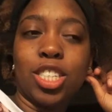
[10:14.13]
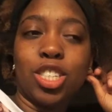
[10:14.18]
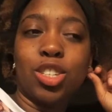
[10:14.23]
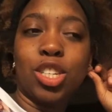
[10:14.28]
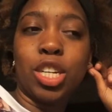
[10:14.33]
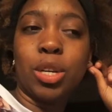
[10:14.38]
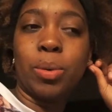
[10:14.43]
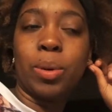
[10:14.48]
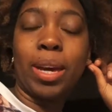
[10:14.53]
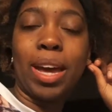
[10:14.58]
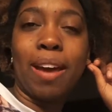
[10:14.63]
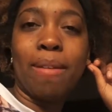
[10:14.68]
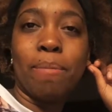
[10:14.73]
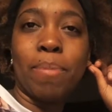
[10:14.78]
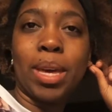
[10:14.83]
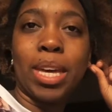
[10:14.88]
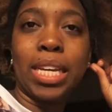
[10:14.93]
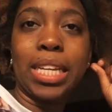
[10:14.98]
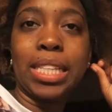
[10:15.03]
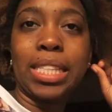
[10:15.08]
you know, we have
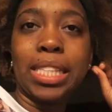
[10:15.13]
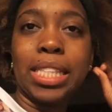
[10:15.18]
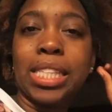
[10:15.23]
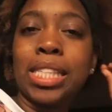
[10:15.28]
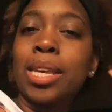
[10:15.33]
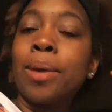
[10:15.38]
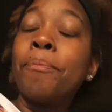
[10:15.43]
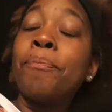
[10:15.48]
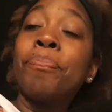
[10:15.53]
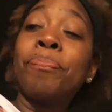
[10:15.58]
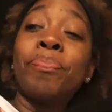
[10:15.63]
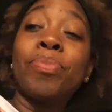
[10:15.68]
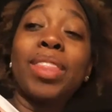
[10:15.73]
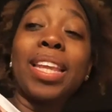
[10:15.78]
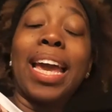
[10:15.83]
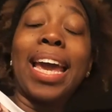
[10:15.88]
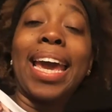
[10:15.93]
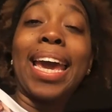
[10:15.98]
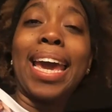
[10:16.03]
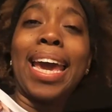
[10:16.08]
pits
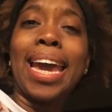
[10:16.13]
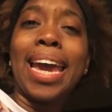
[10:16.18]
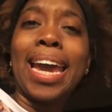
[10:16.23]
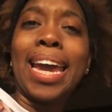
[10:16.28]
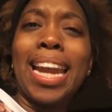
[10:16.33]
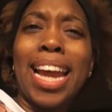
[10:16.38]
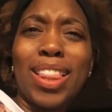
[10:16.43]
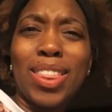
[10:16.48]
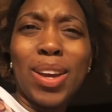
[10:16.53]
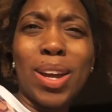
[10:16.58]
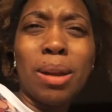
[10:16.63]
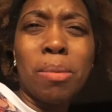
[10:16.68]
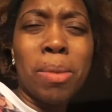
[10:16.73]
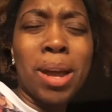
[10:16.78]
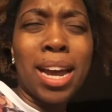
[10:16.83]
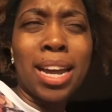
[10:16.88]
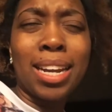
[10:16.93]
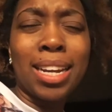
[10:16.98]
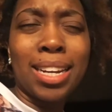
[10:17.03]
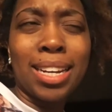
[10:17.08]
And I thought
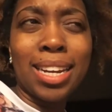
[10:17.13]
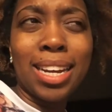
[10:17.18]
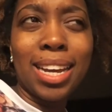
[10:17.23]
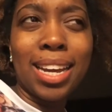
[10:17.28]
about it,